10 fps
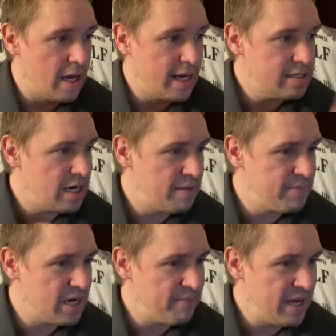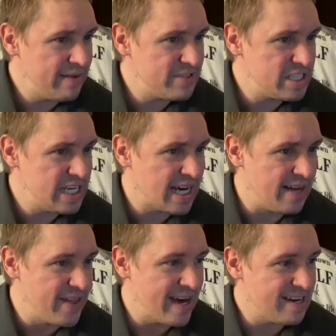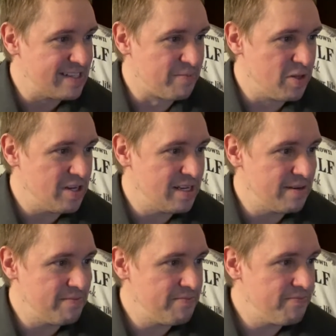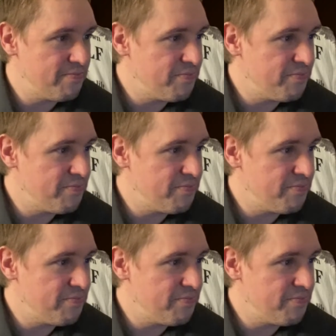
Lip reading: Actually, I may have to check on that because I'm looking.